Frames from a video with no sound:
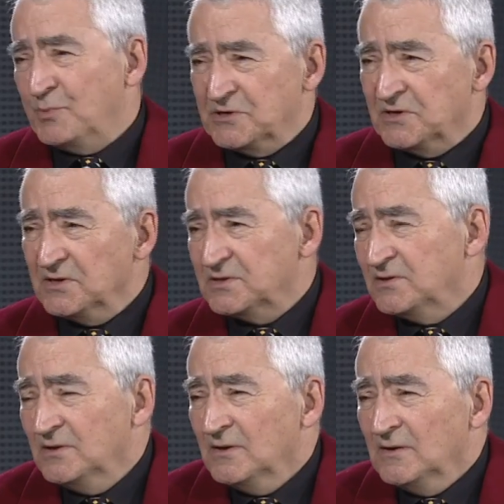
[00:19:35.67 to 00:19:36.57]
business,
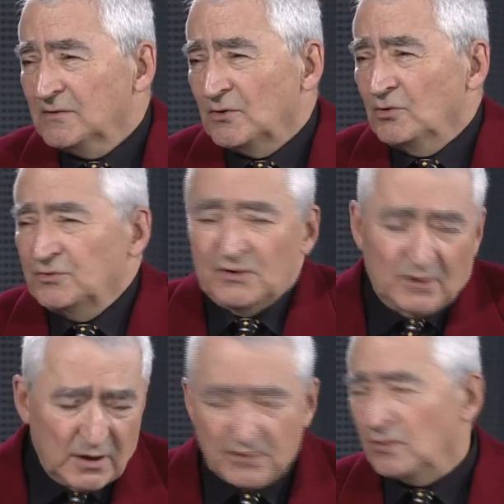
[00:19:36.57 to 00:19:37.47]
and so who's going
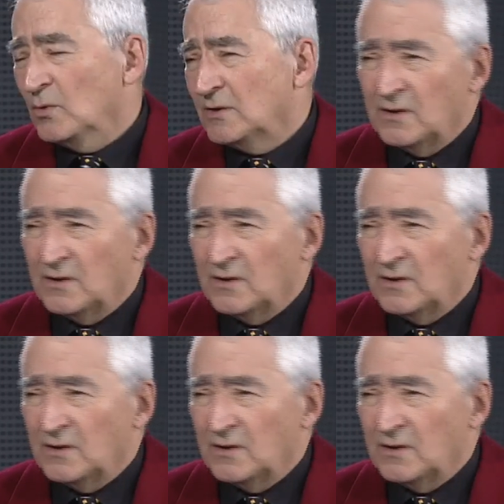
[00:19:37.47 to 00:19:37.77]
to argue where